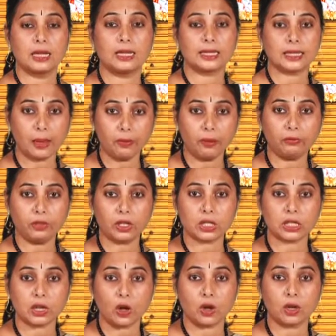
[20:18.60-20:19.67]
Some of the
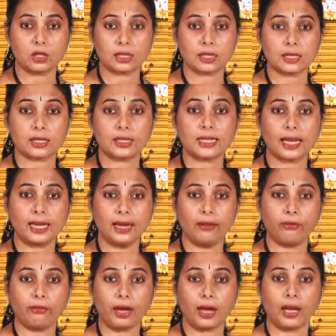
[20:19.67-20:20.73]
songs
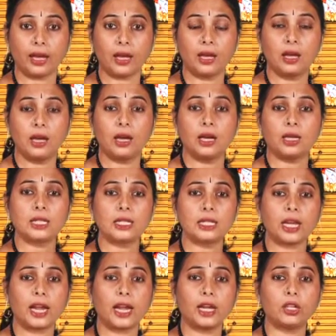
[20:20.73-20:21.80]
signify a
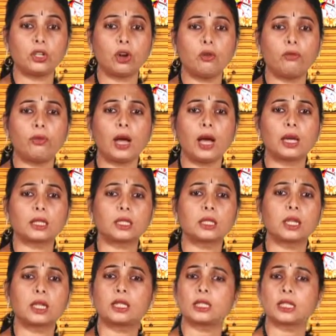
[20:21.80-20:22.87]
state of
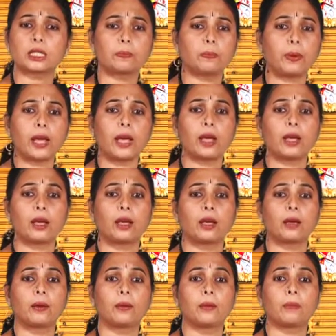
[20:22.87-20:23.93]
utter despair,
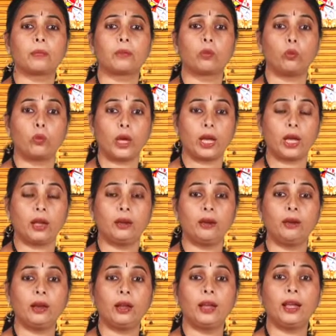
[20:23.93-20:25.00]
where
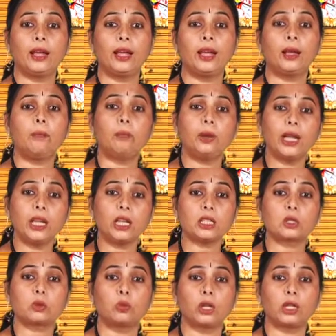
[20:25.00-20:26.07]
he
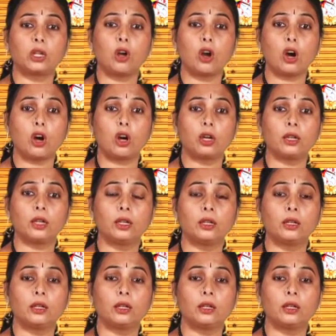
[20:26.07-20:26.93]
pleads with God